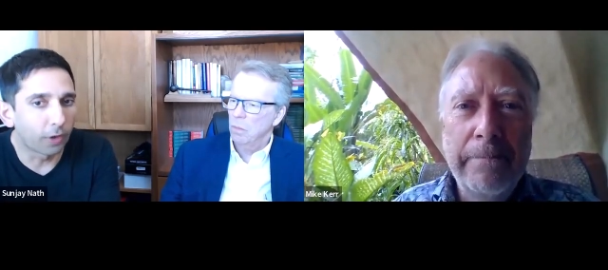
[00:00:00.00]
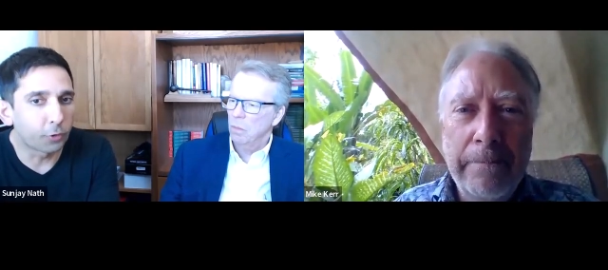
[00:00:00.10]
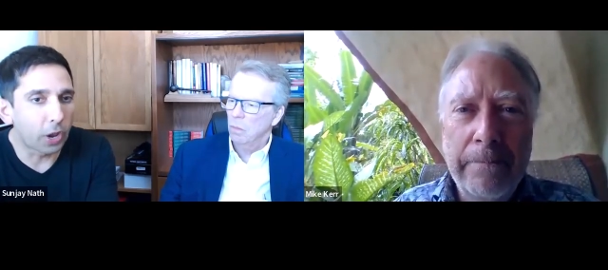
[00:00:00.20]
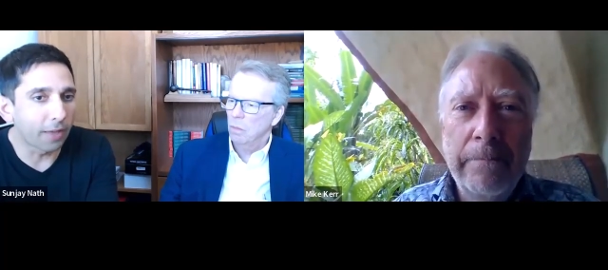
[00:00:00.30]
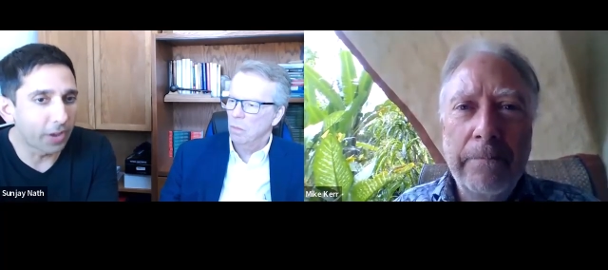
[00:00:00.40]
Speaker 1: if
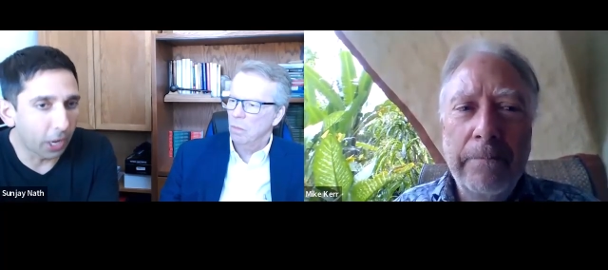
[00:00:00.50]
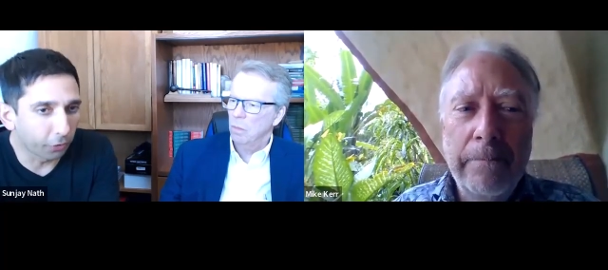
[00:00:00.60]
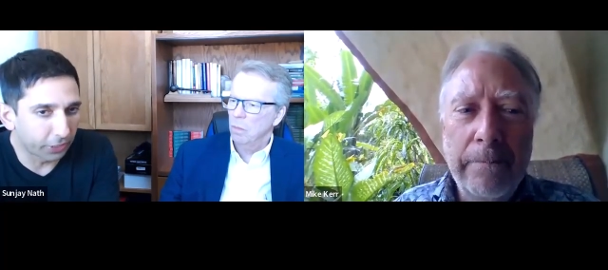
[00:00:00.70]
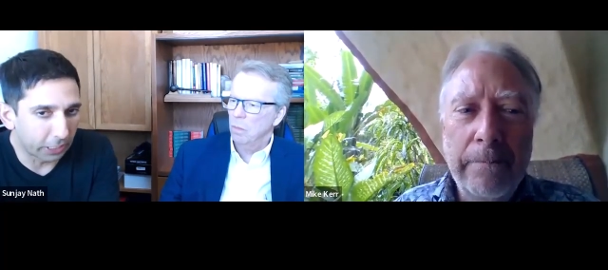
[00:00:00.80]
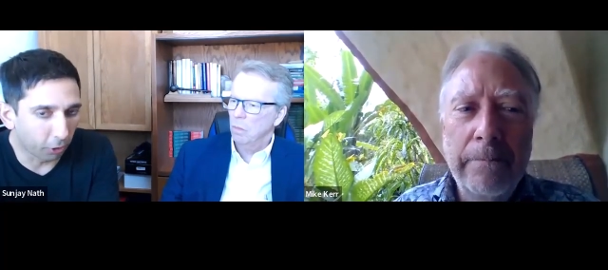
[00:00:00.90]
you have a
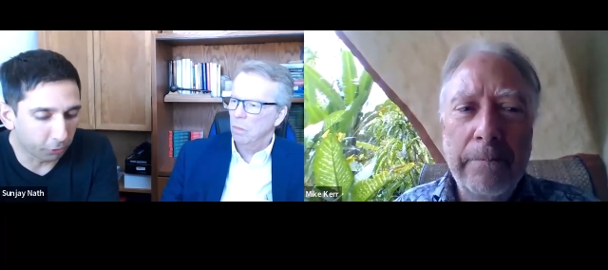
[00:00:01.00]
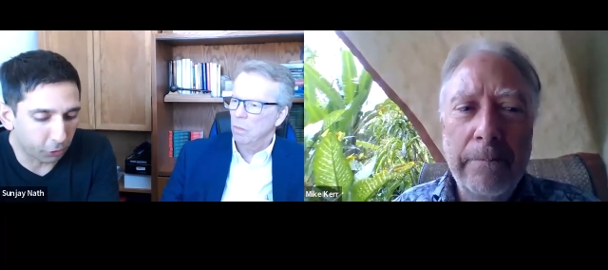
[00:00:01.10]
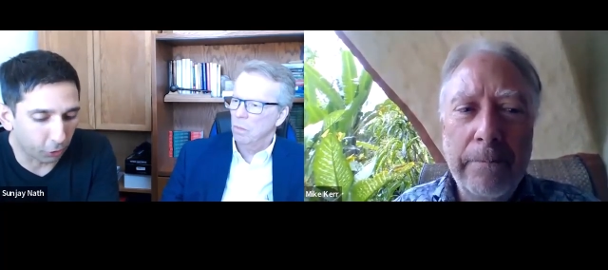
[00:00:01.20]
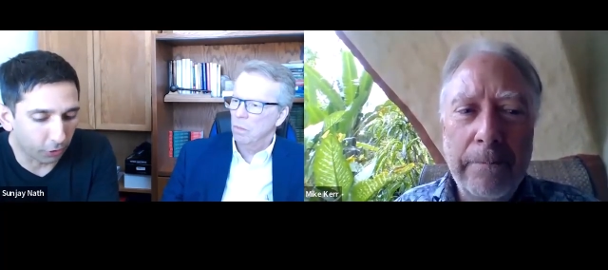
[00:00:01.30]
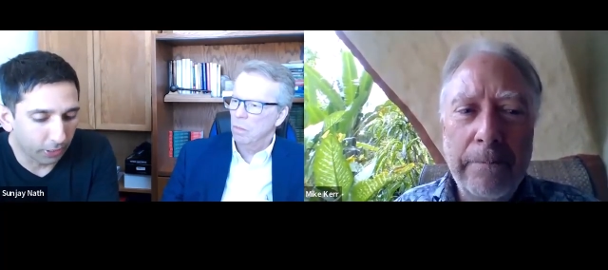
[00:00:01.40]
healthy
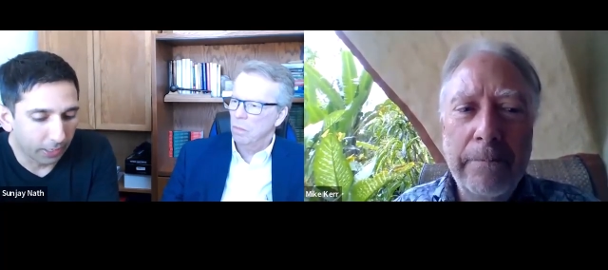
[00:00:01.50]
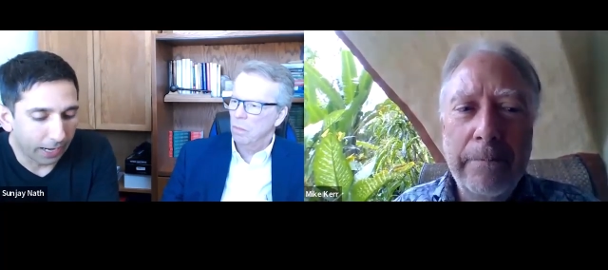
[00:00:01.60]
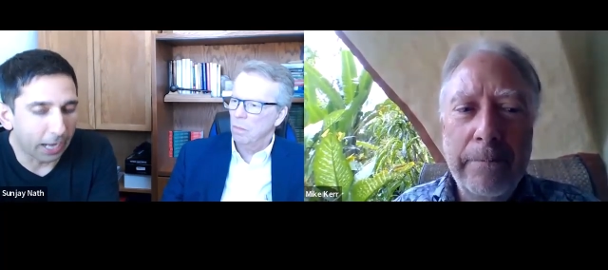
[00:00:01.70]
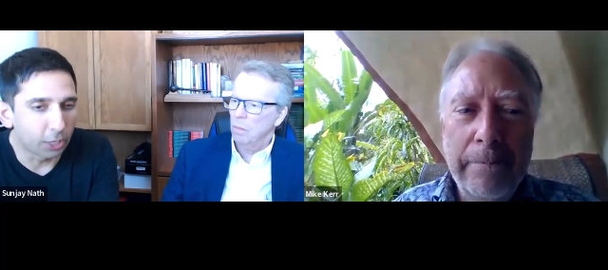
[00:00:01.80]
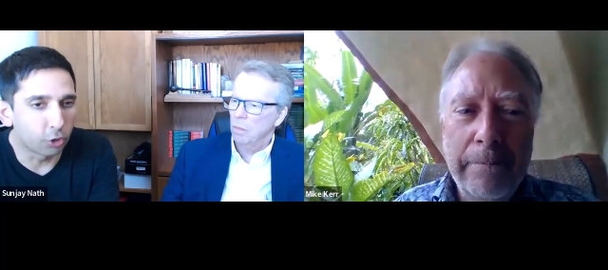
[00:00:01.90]
culture
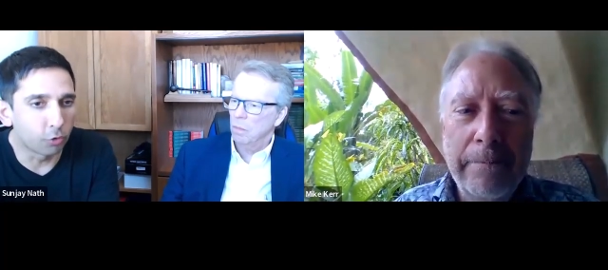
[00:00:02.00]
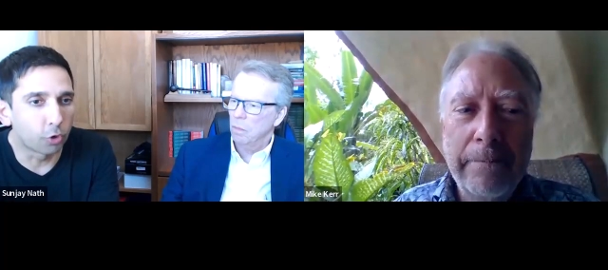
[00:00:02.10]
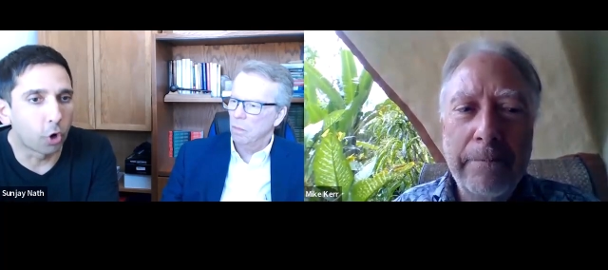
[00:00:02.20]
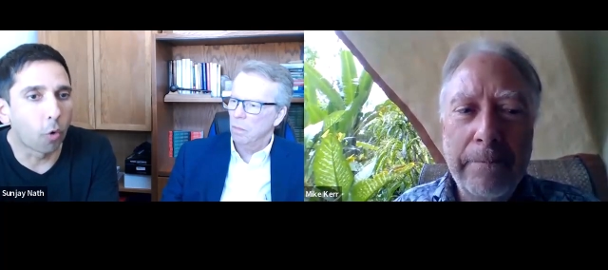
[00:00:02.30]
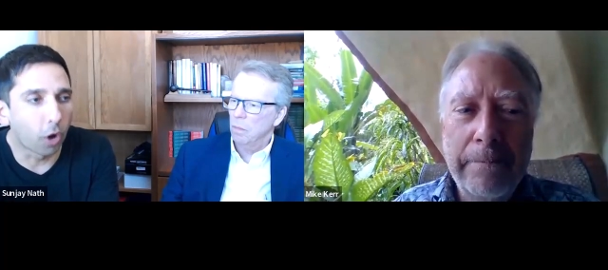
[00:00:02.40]
and you
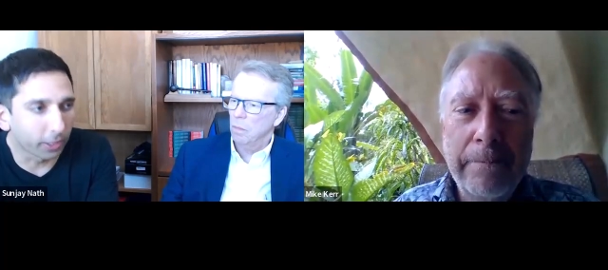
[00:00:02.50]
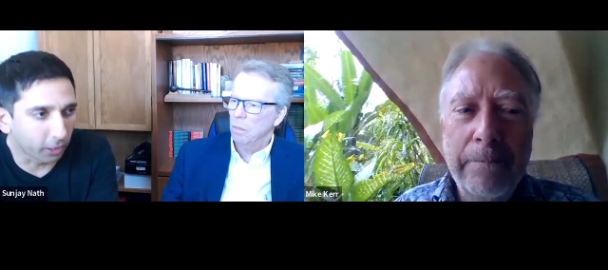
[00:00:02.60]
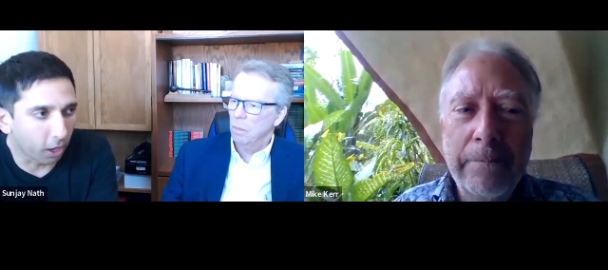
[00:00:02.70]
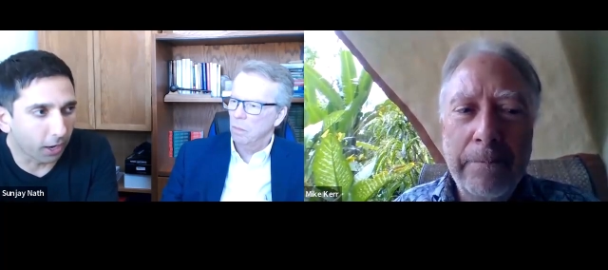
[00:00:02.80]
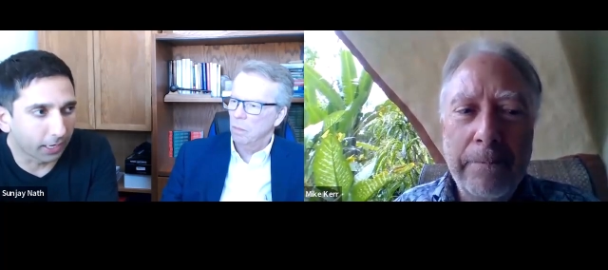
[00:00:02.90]
go
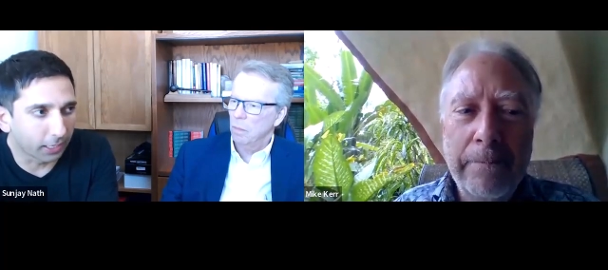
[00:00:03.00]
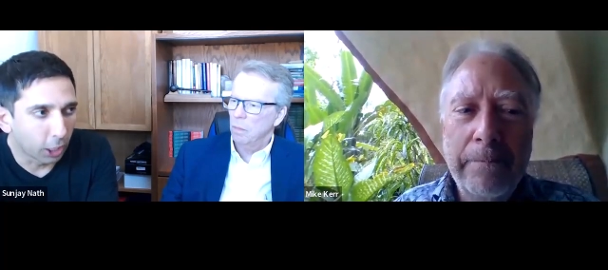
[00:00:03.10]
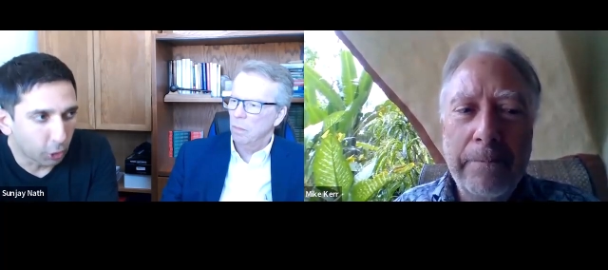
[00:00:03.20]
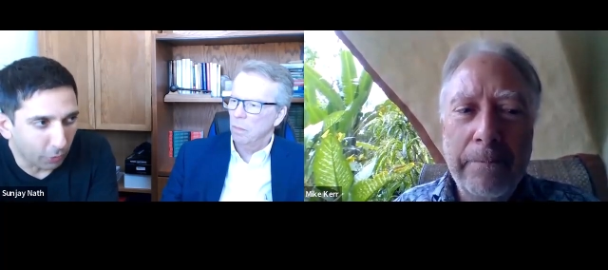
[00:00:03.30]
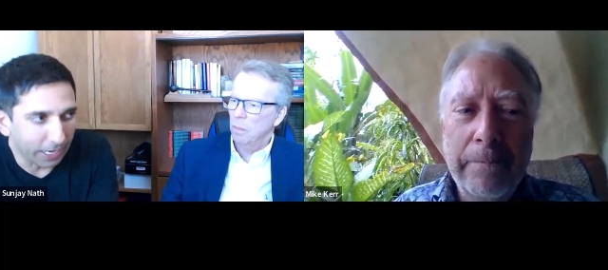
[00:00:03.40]
online,
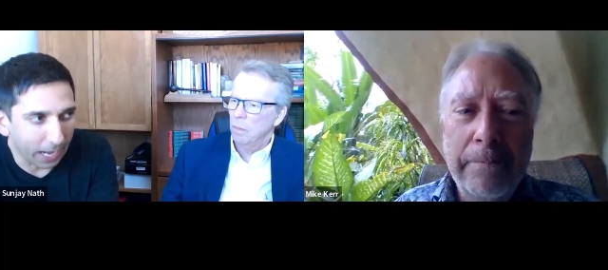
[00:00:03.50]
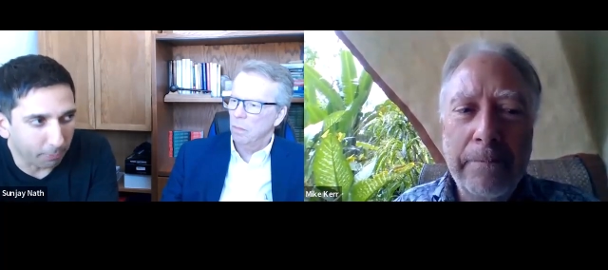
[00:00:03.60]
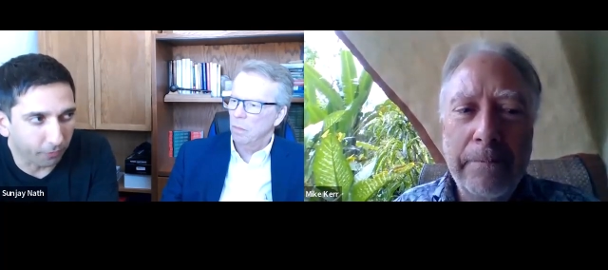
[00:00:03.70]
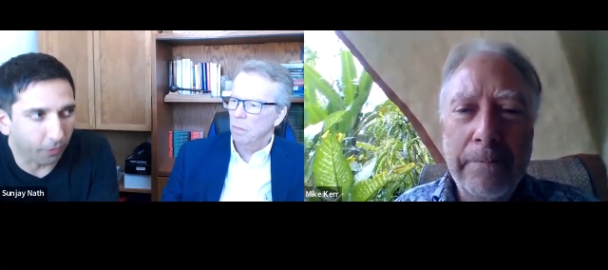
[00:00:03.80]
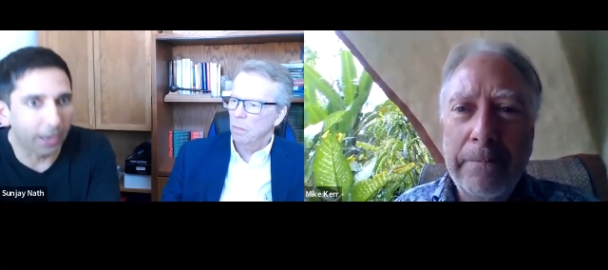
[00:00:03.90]
you can
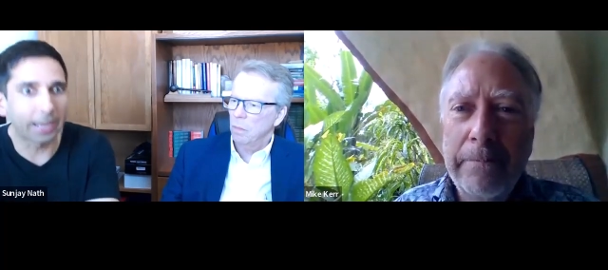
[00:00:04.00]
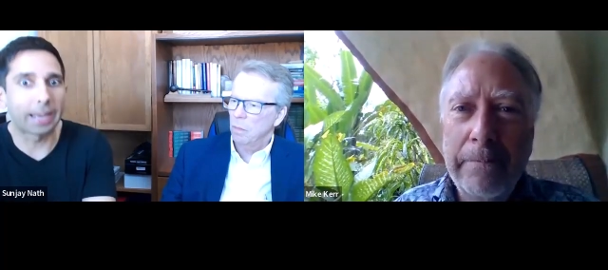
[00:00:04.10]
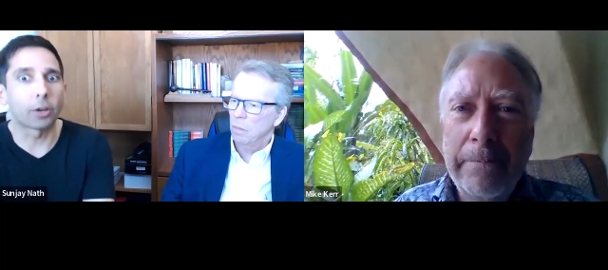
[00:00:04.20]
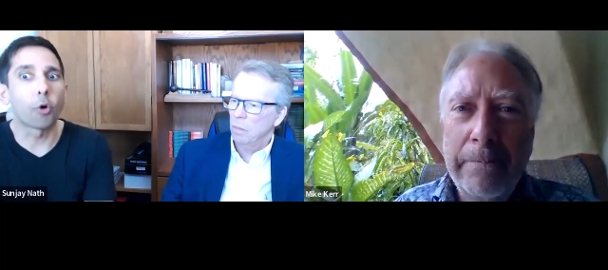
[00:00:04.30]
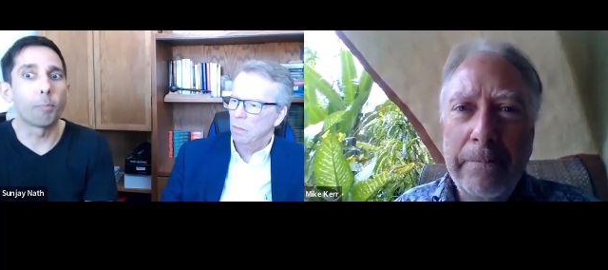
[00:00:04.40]
amplify it
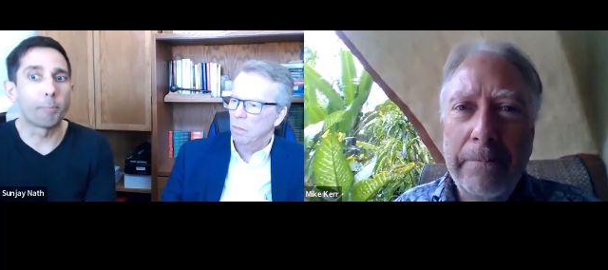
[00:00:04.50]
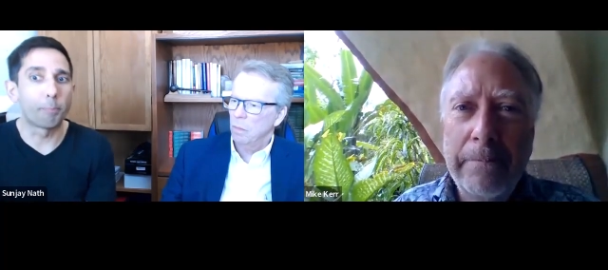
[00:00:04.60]
and go